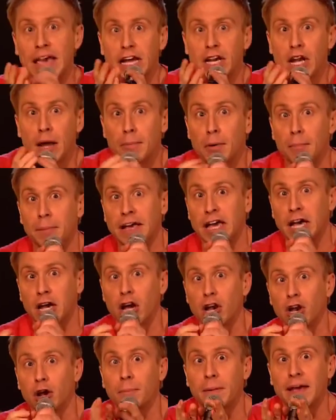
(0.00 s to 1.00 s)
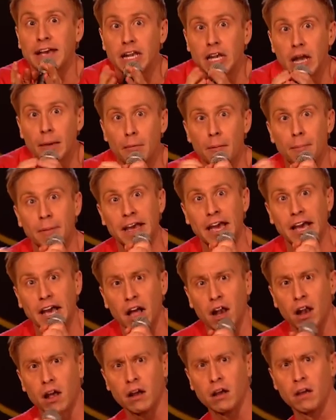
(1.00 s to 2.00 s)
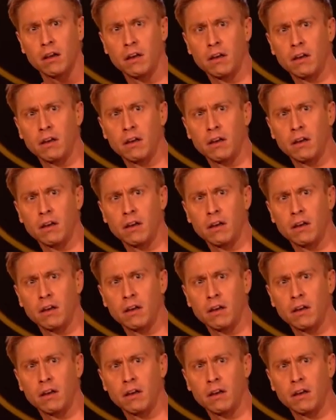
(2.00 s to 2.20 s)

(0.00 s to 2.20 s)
Pick a number, pick a colour, pick a number, pick a colour.